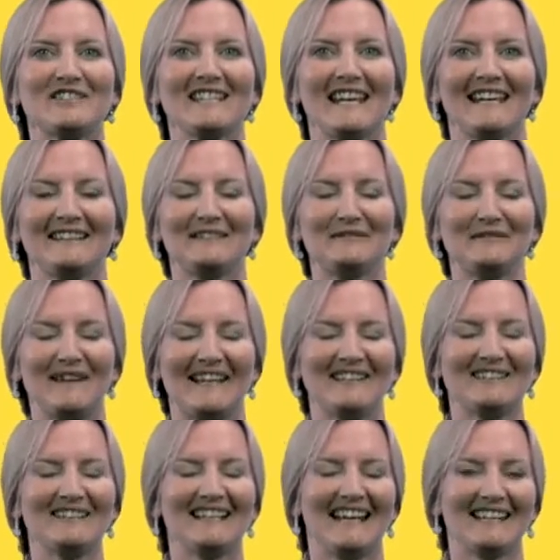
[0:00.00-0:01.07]
10, the
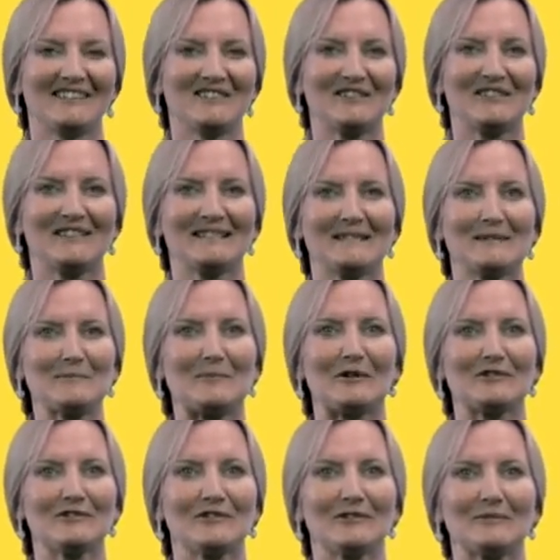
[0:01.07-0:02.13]
final lecture in this
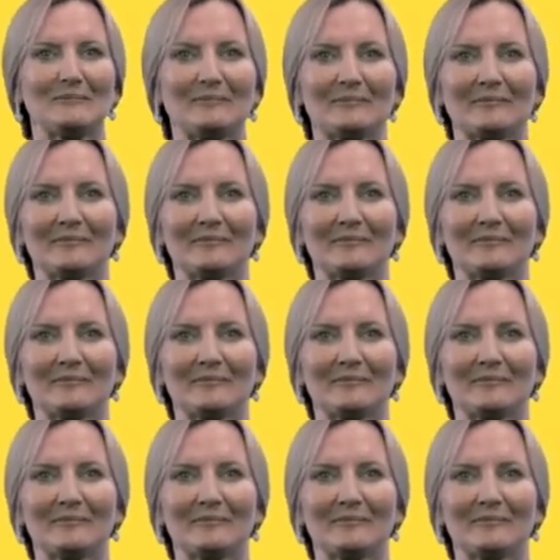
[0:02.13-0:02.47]
module.